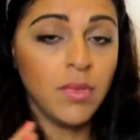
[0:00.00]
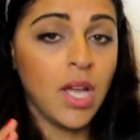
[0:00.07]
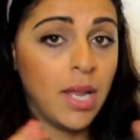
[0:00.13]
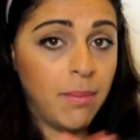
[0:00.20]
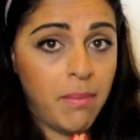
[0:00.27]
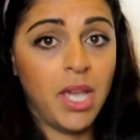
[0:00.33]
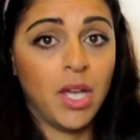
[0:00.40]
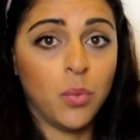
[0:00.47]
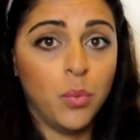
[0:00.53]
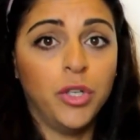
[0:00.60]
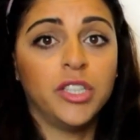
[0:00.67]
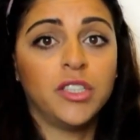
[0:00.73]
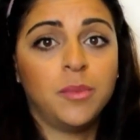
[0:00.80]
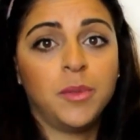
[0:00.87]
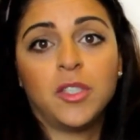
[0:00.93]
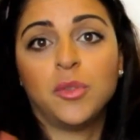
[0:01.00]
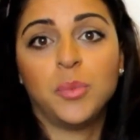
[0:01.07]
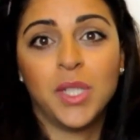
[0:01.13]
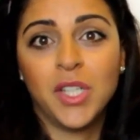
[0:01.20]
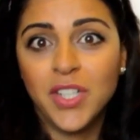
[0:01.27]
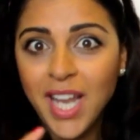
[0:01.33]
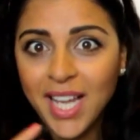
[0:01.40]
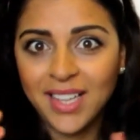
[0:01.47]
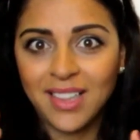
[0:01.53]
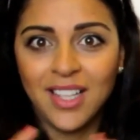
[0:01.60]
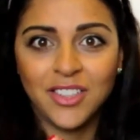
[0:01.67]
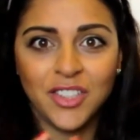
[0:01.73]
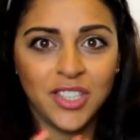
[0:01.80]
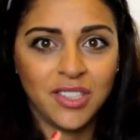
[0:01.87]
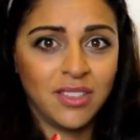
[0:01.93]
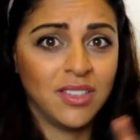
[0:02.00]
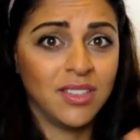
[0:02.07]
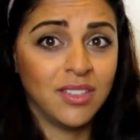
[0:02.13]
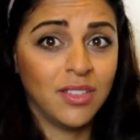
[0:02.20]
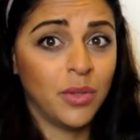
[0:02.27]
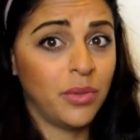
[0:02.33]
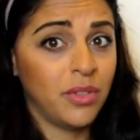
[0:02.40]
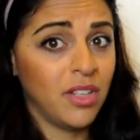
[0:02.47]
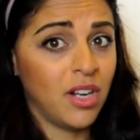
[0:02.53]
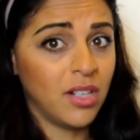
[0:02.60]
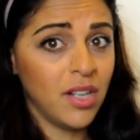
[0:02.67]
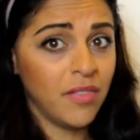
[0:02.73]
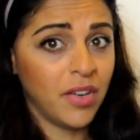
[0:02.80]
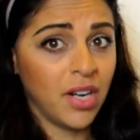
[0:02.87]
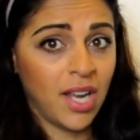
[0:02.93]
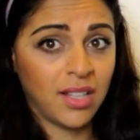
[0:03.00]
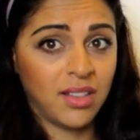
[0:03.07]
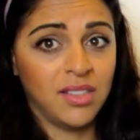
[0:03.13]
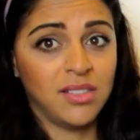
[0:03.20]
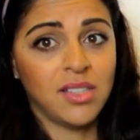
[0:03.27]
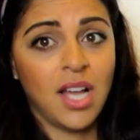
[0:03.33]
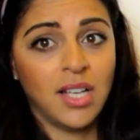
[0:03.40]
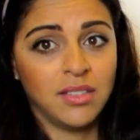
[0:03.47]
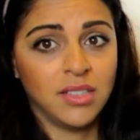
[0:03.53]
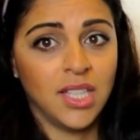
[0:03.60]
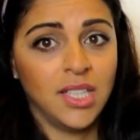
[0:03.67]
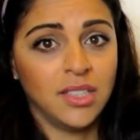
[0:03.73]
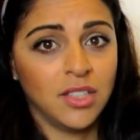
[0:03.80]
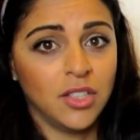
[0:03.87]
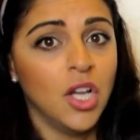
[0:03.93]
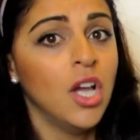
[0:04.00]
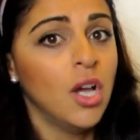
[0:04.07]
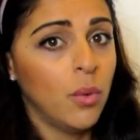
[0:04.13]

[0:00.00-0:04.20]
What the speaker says: and make words, because we connect letters, they're never like this isolated.